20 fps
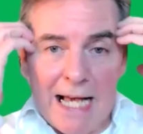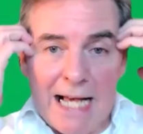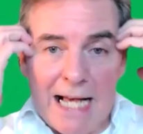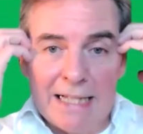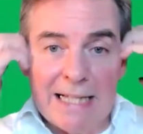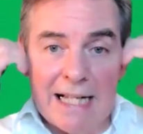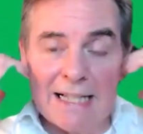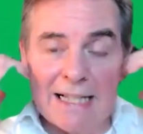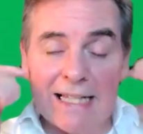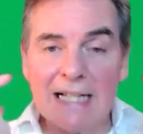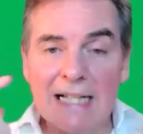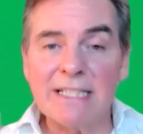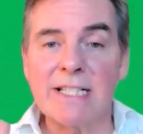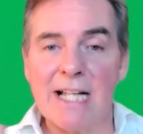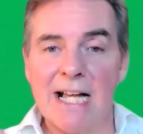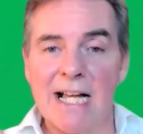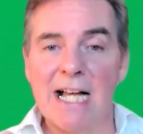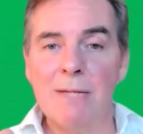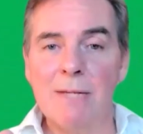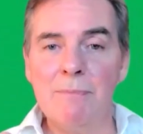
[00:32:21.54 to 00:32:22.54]
And at that
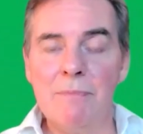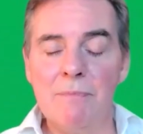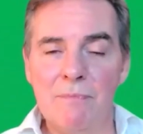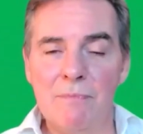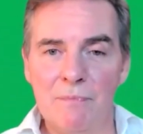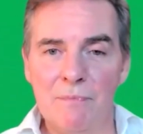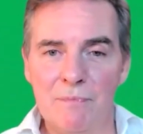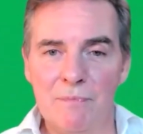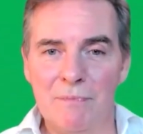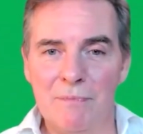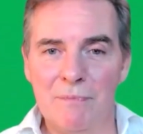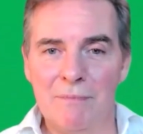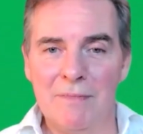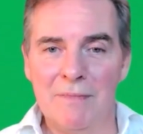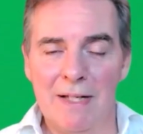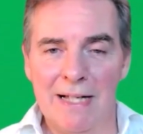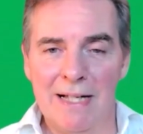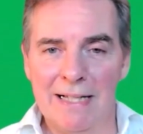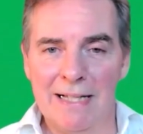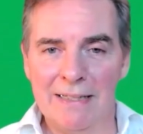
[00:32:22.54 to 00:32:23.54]
time,
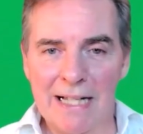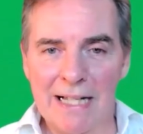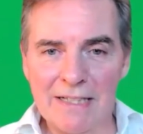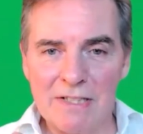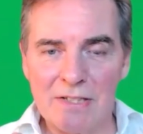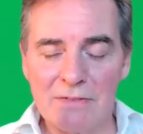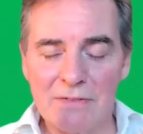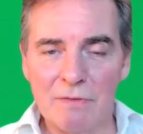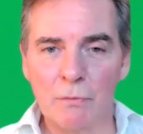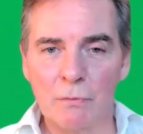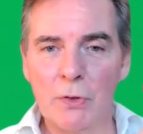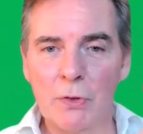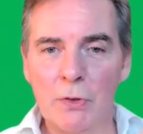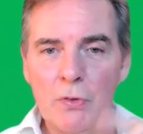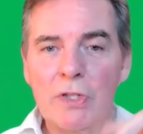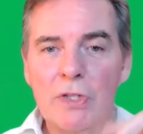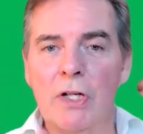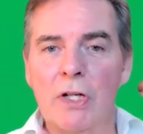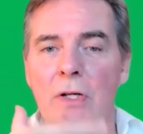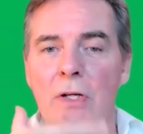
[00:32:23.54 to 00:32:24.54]
and that's, we
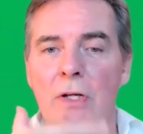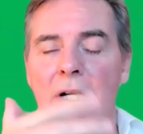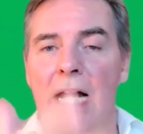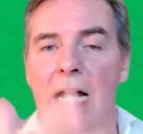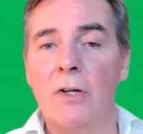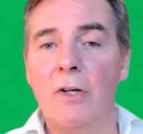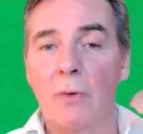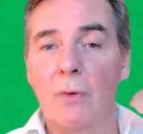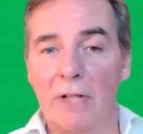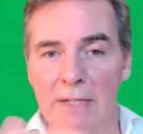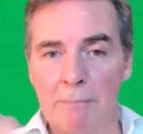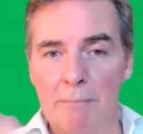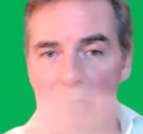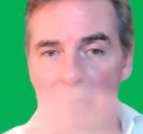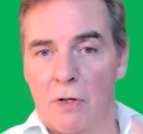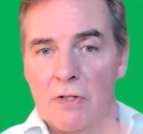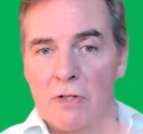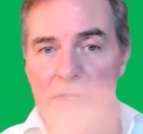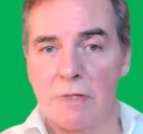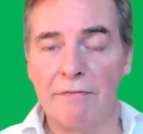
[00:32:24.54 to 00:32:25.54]
could calculate
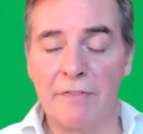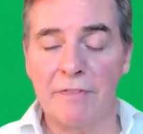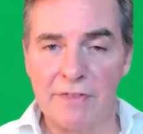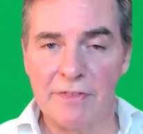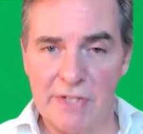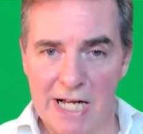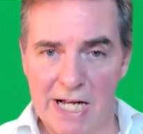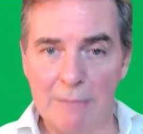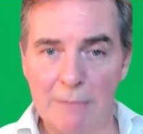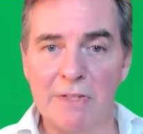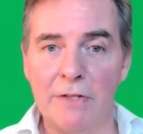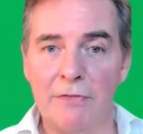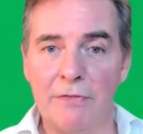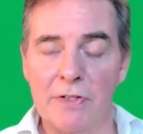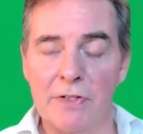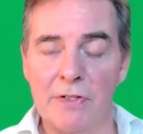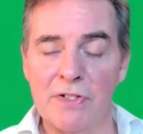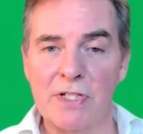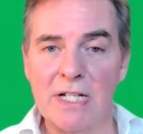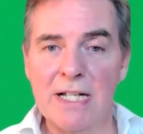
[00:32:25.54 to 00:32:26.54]
because of the time
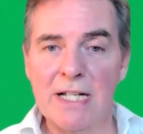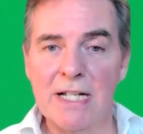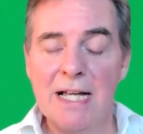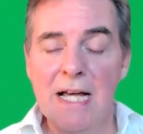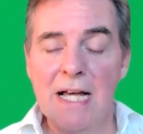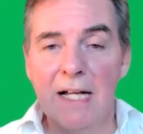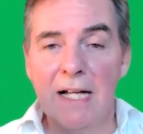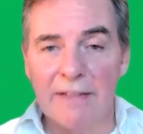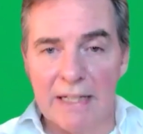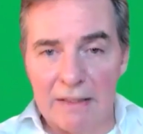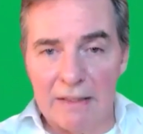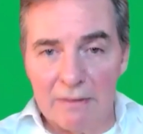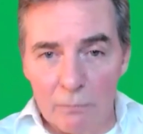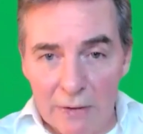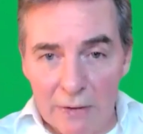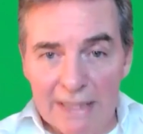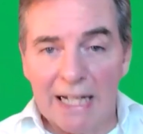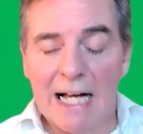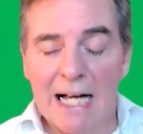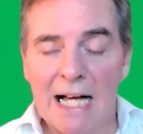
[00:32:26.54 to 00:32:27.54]
difference, that
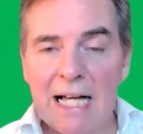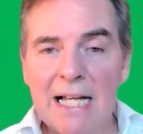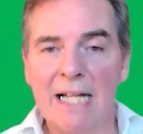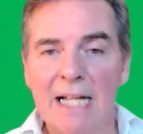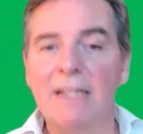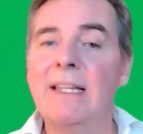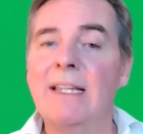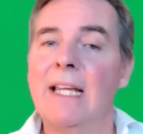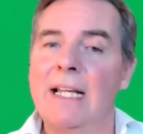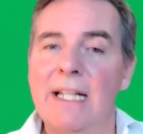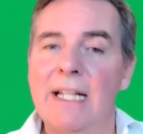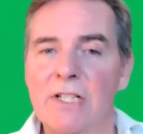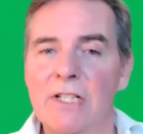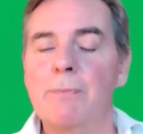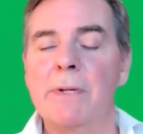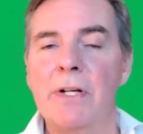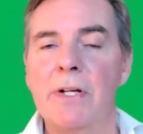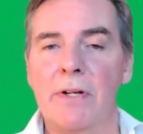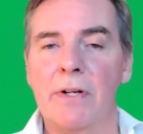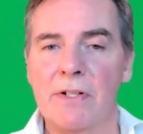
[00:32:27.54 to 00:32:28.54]
when I had that
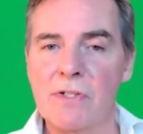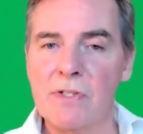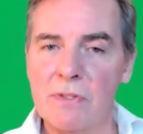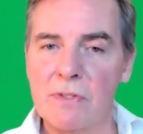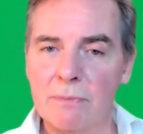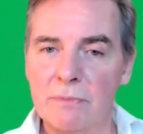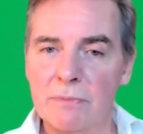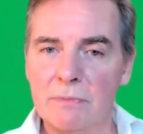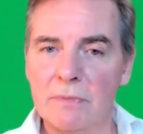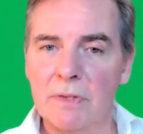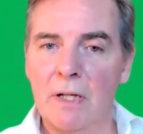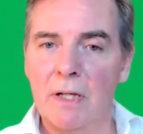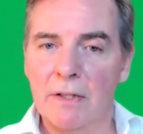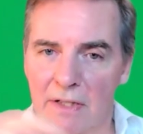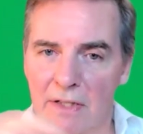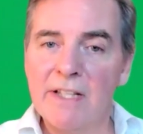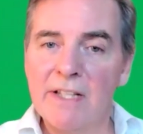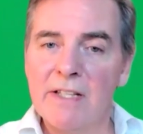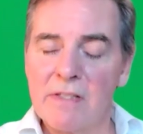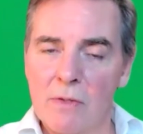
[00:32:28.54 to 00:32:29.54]
experience
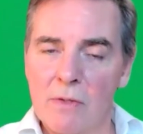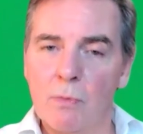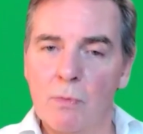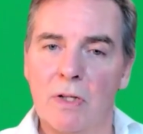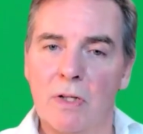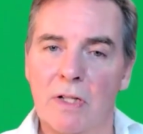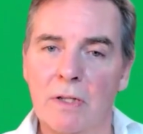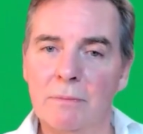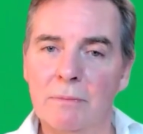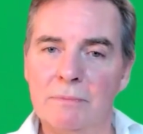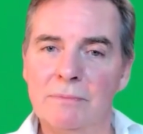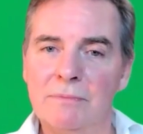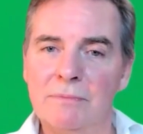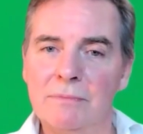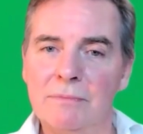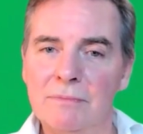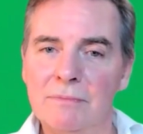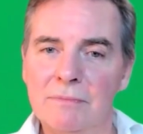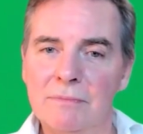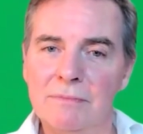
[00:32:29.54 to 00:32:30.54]
underneath the water,
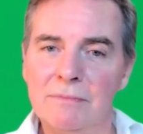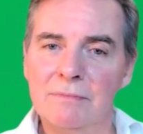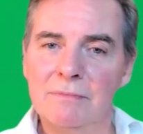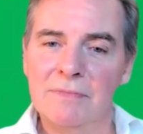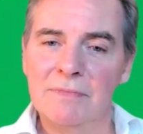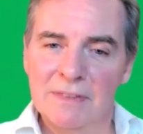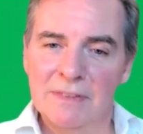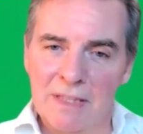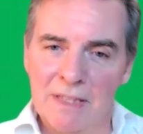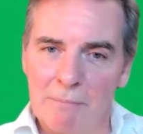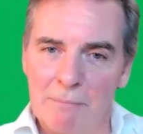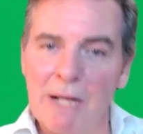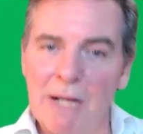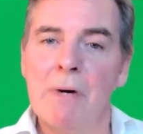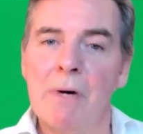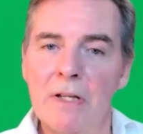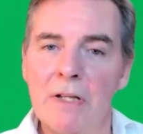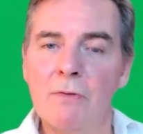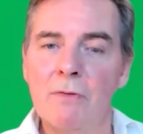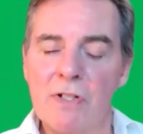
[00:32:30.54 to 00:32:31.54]
my
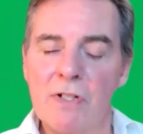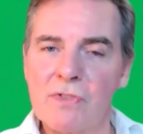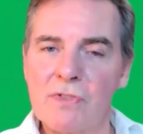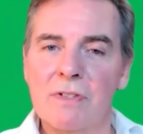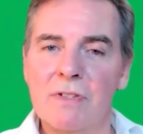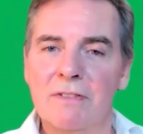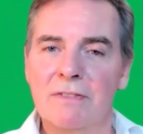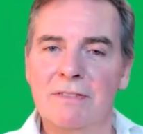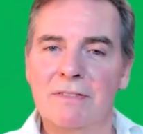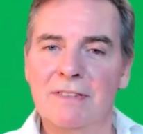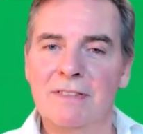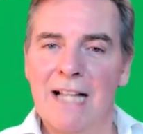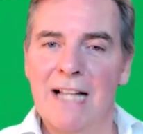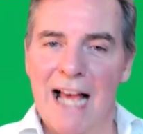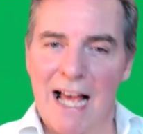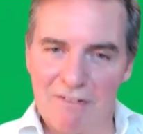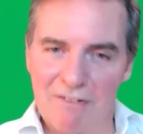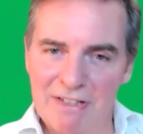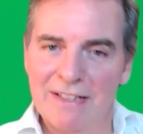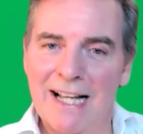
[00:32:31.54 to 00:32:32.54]
mother was
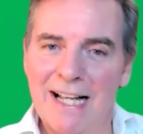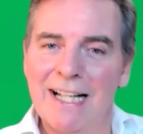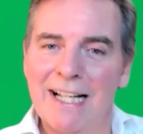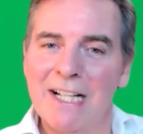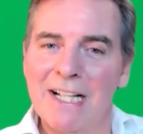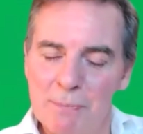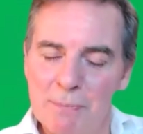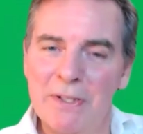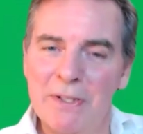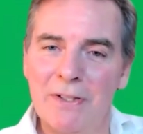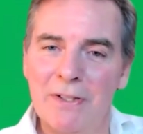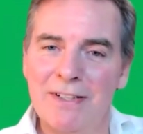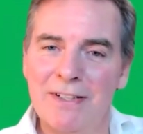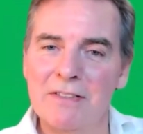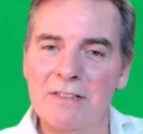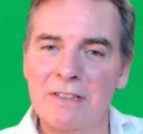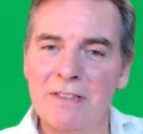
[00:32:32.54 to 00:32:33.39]
having that experience.